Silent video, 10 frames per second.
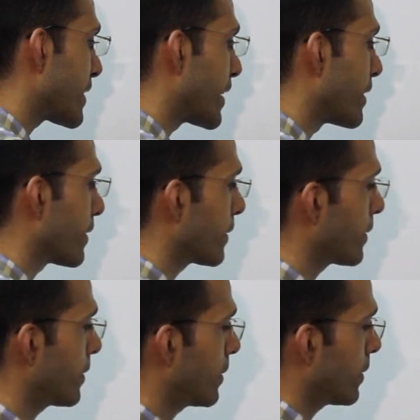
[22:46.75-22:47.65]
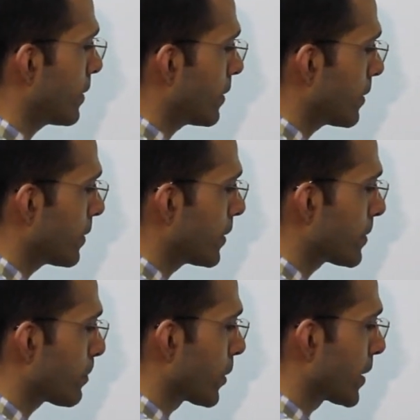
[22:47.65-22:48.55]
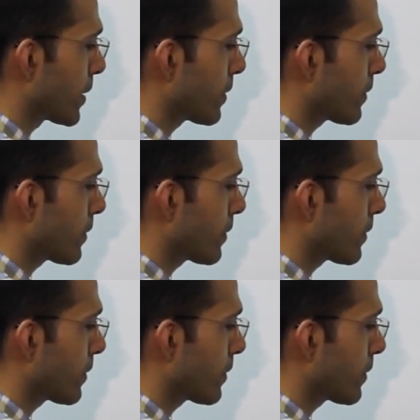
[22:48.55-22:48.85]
Z, this point.